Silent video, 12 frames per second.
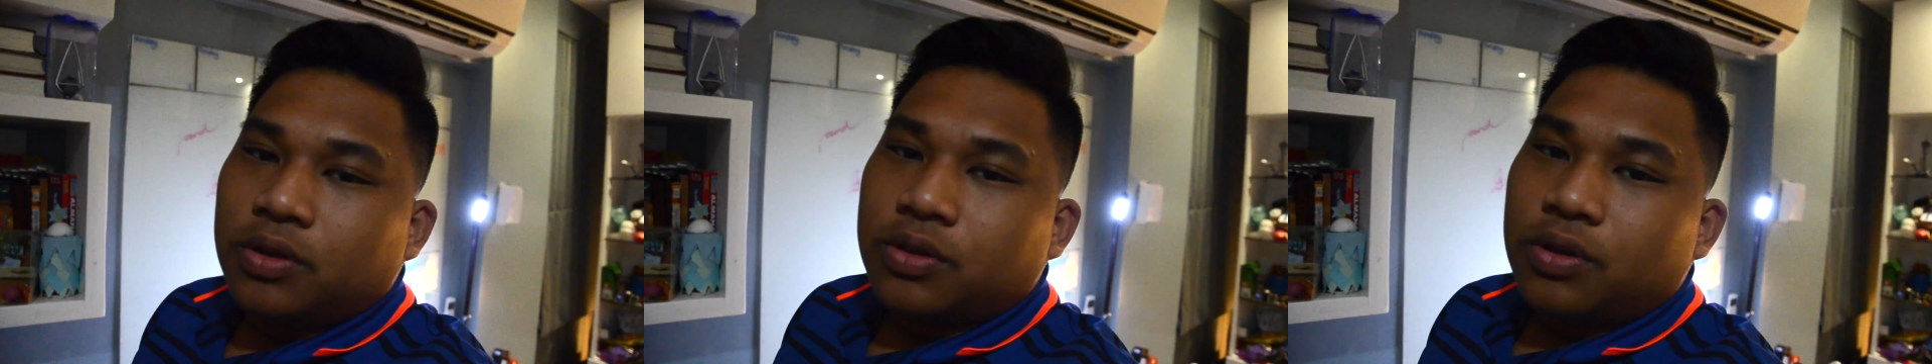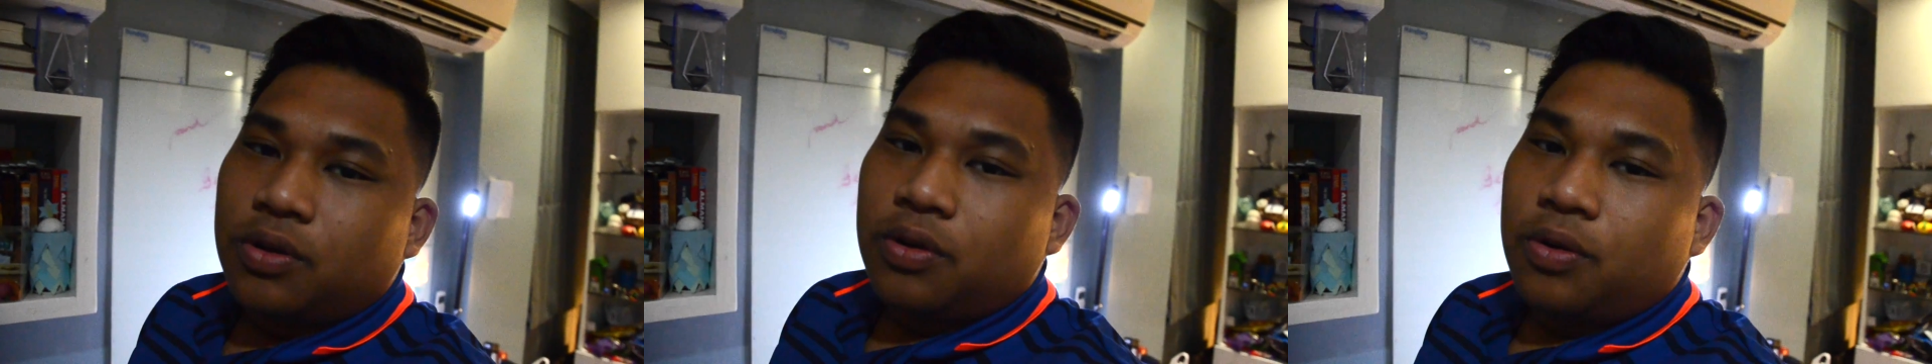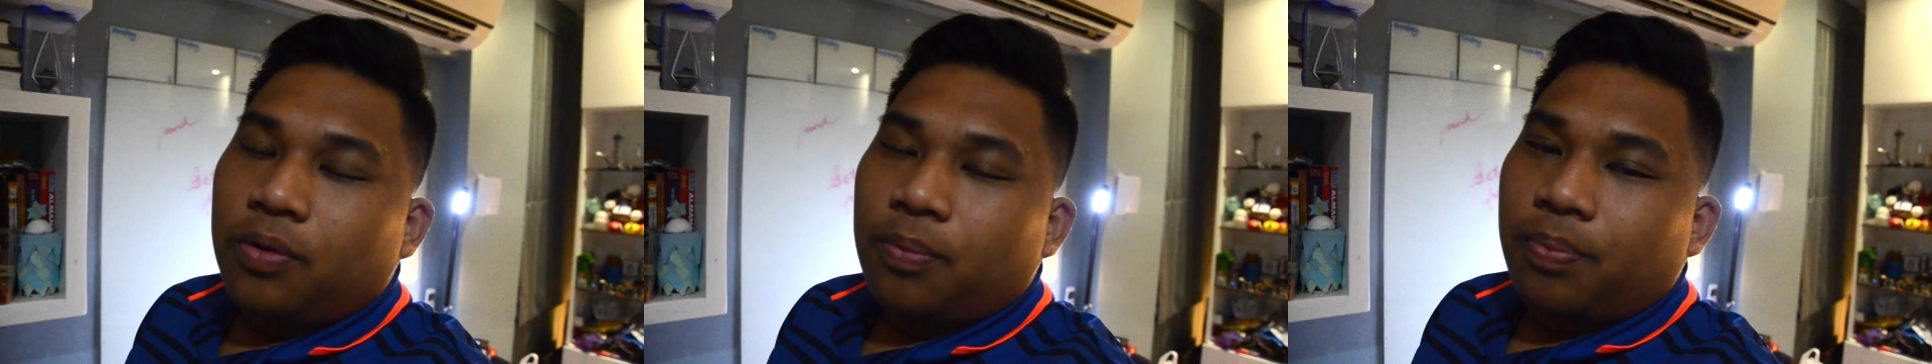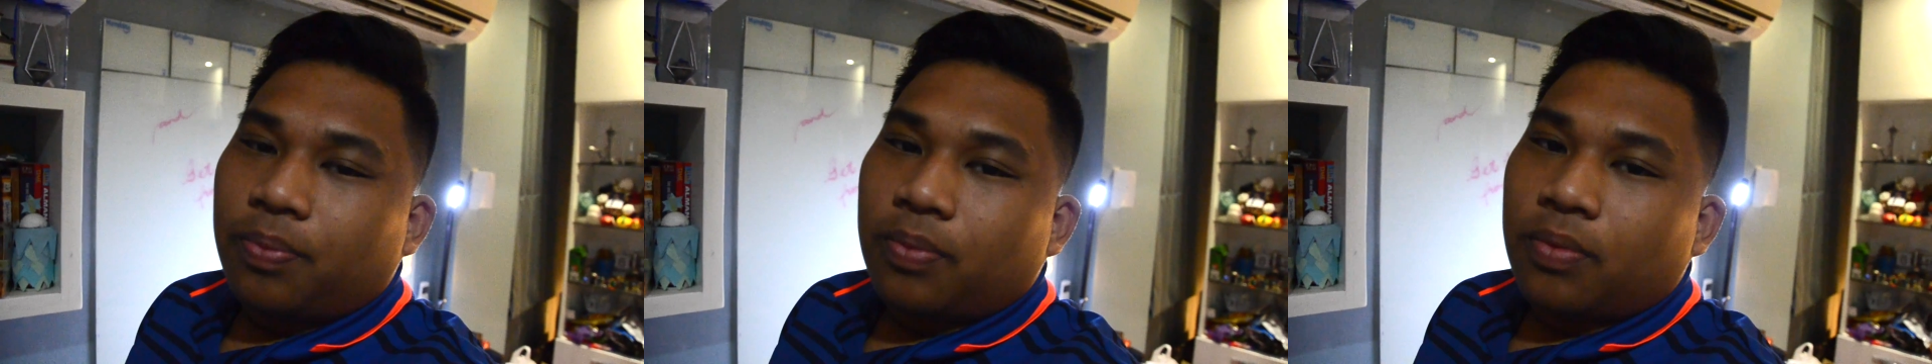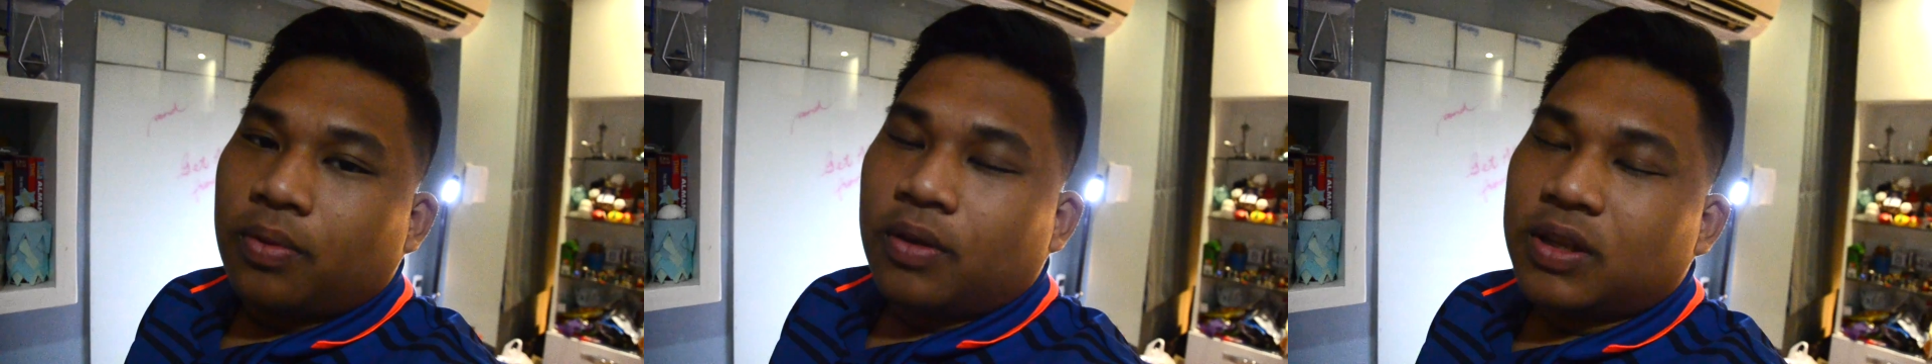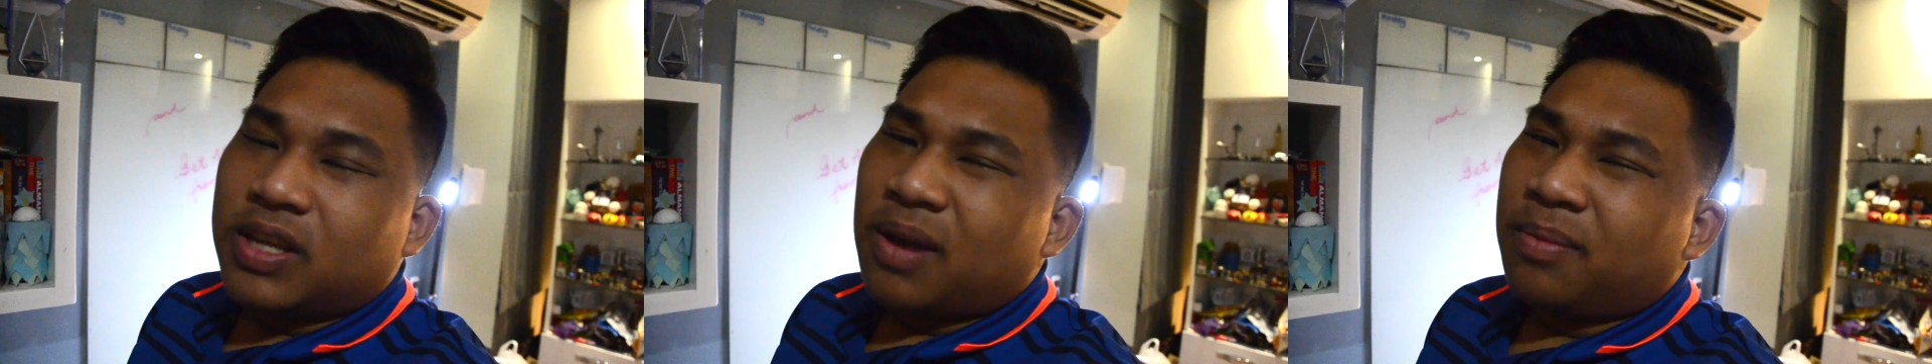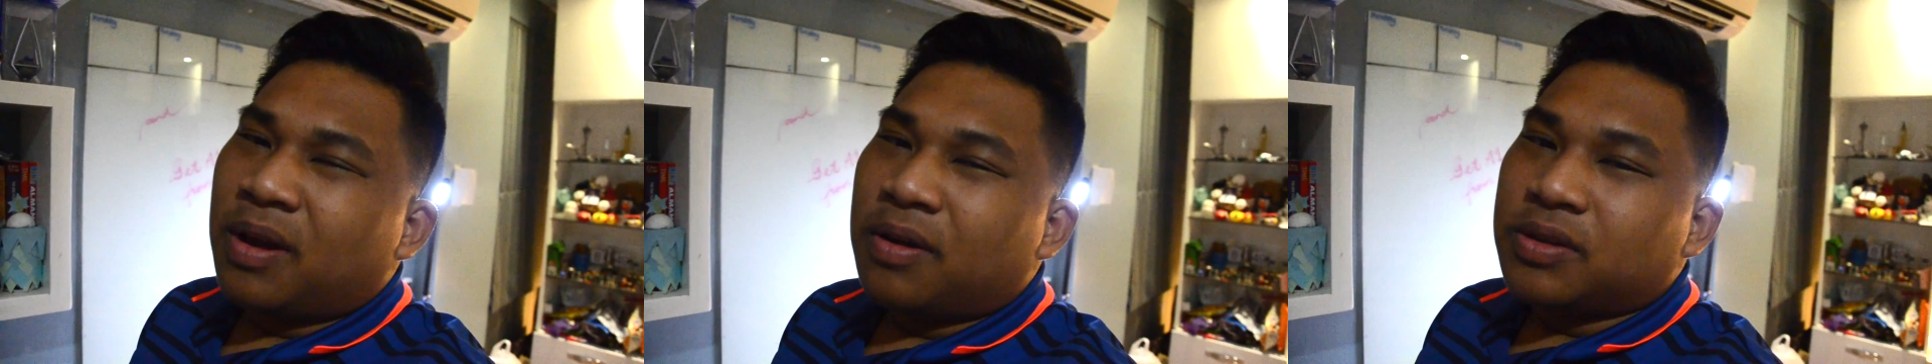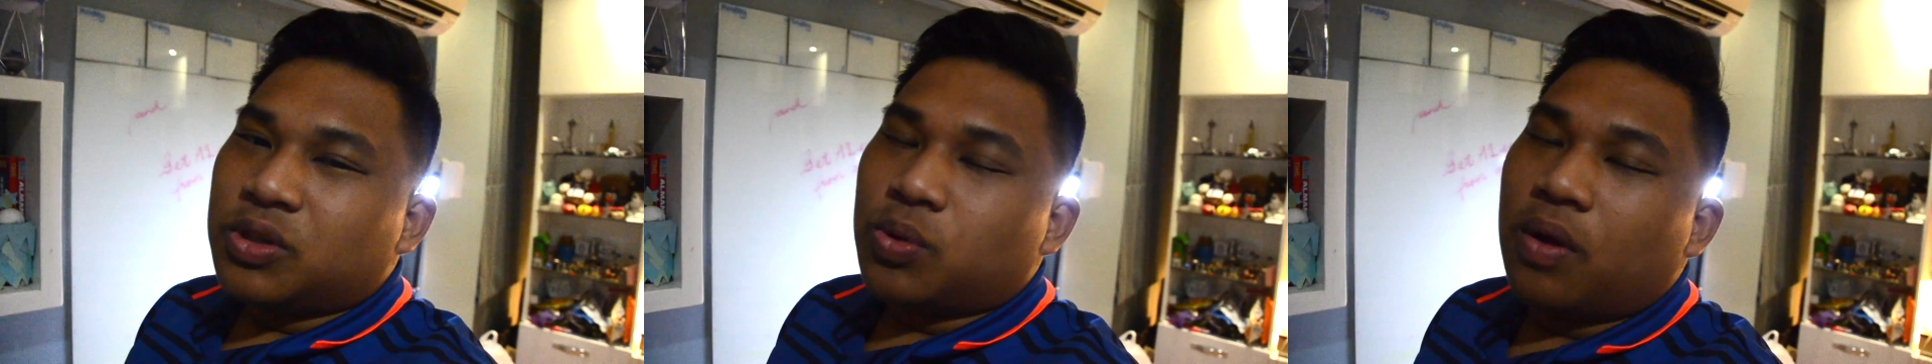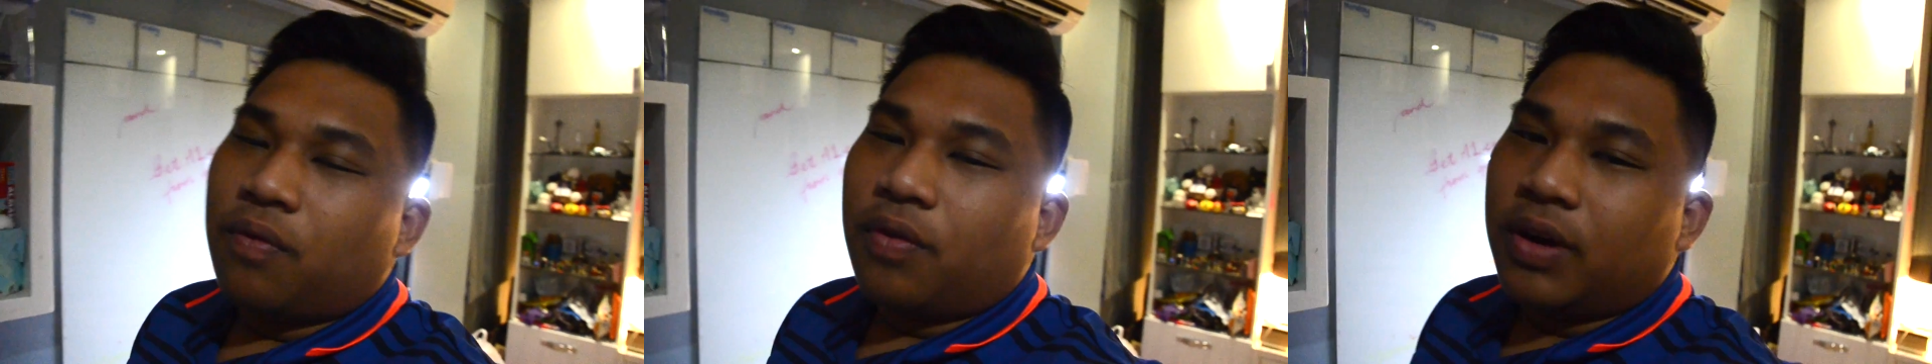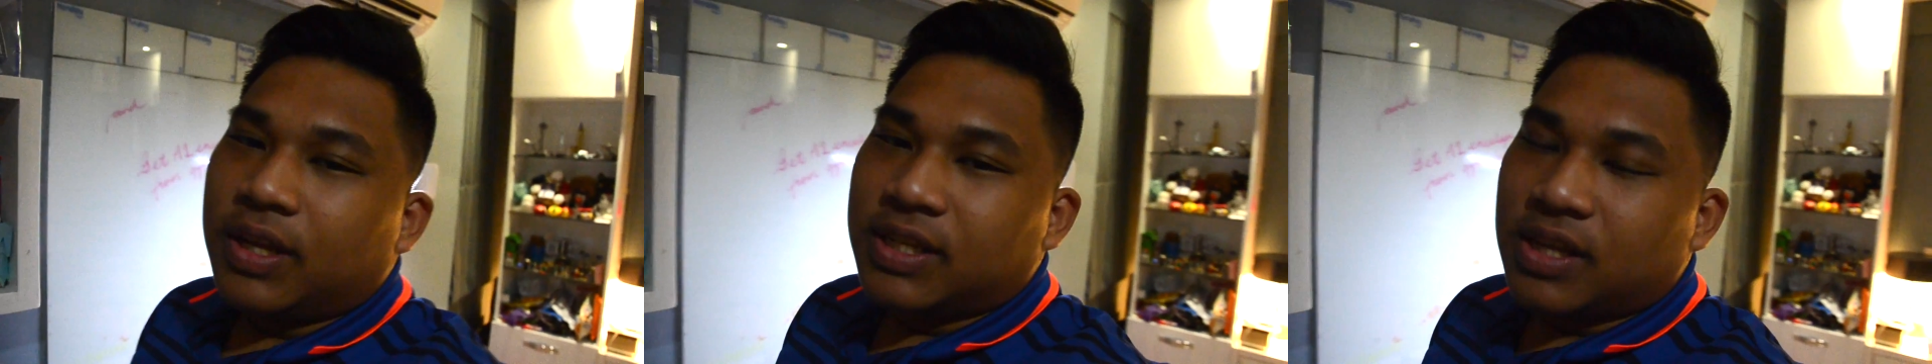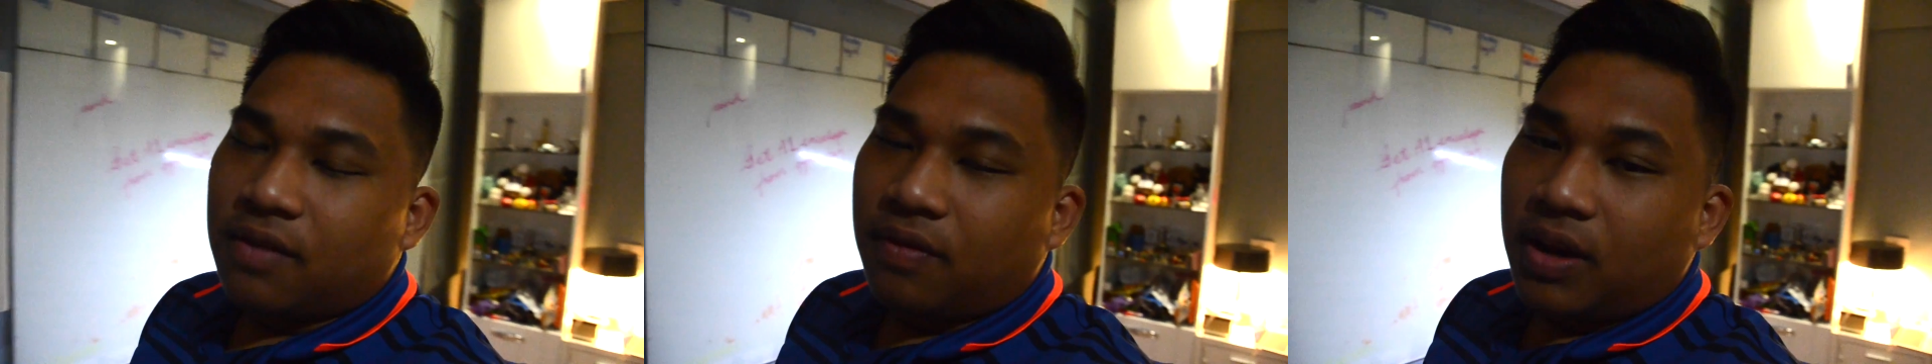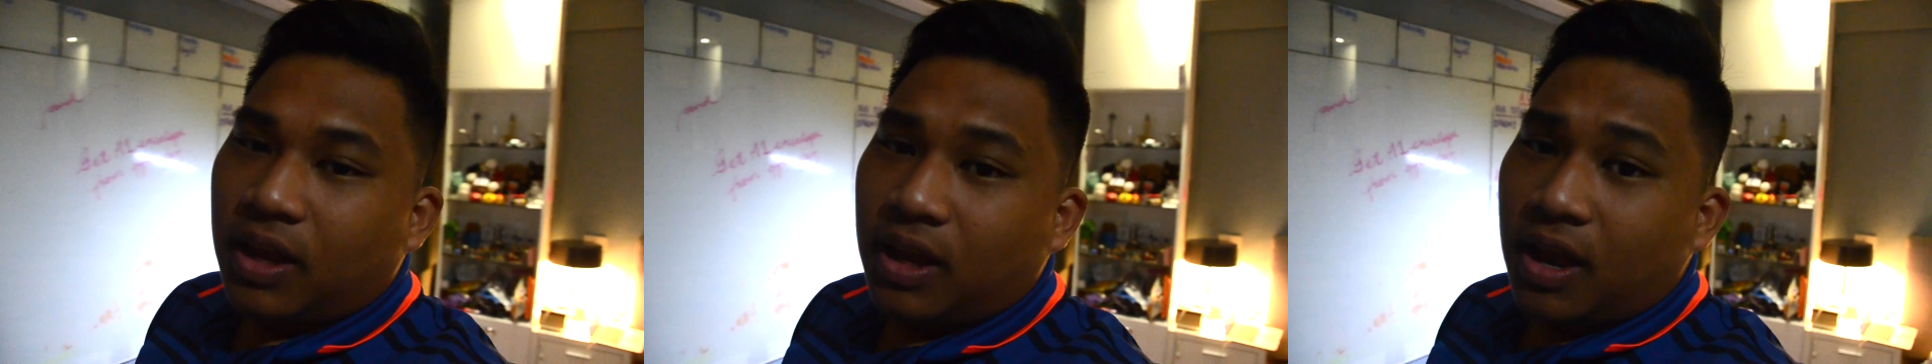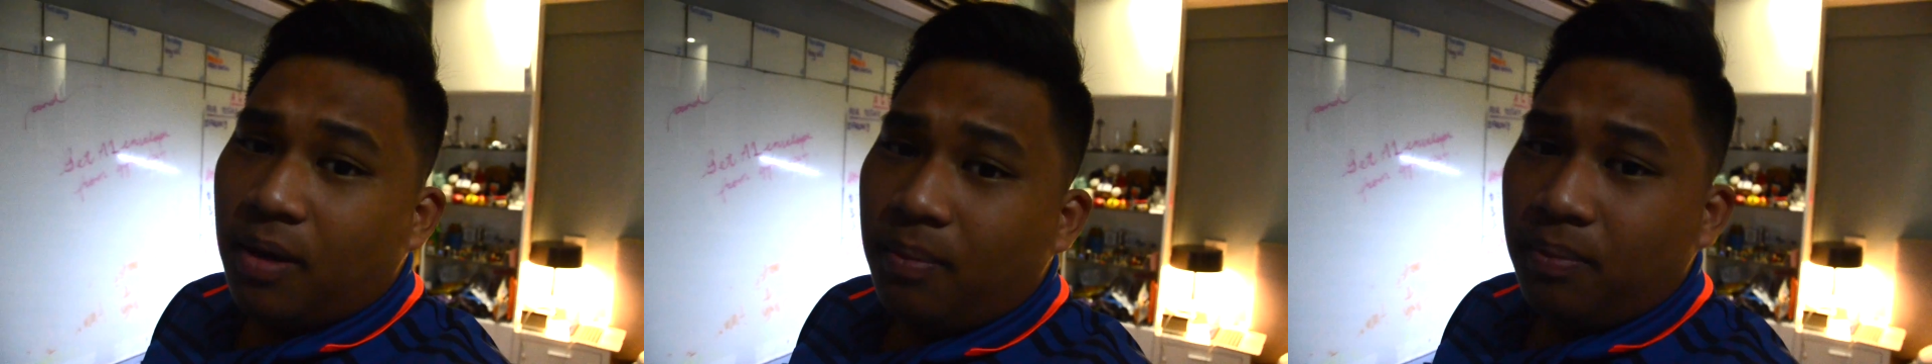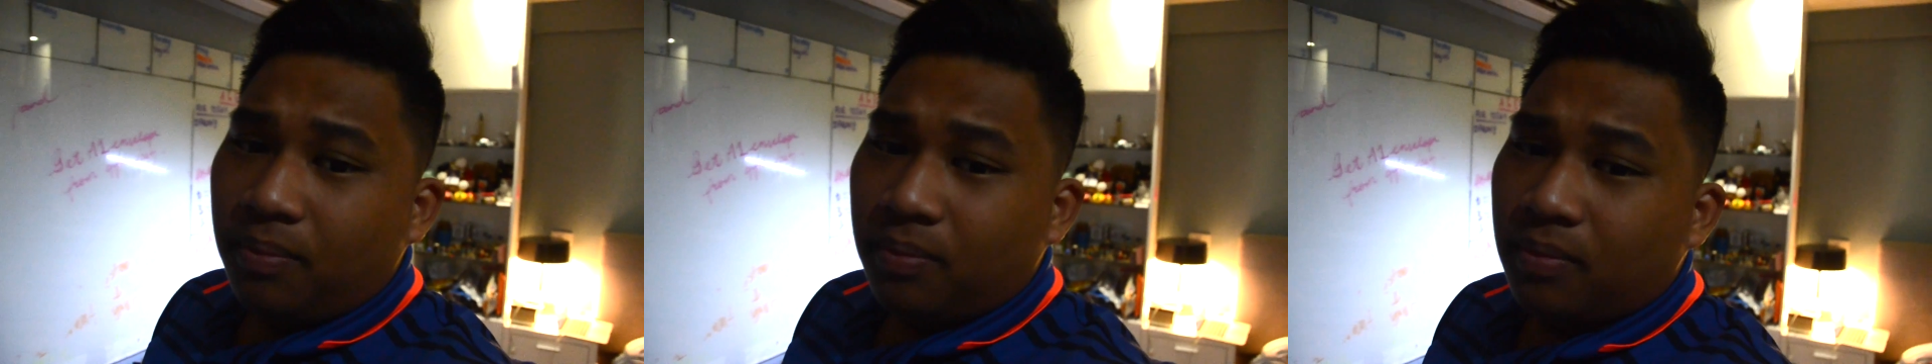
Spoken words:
So, the time now is 12:47 a.m.